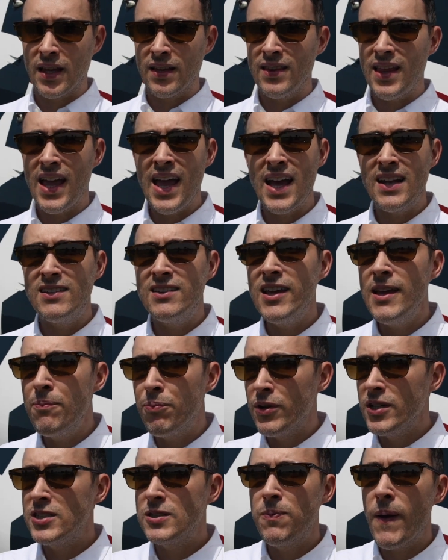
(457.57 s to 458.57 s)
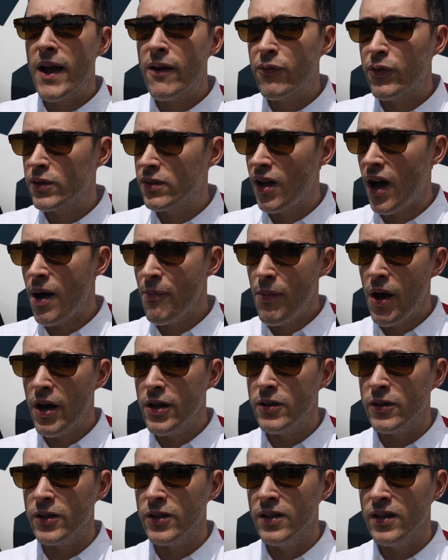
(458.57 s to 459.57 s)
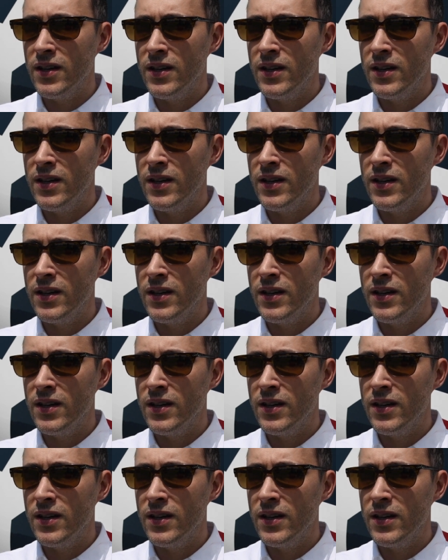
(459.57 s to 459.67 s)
they had deep respect for Tom Hudner.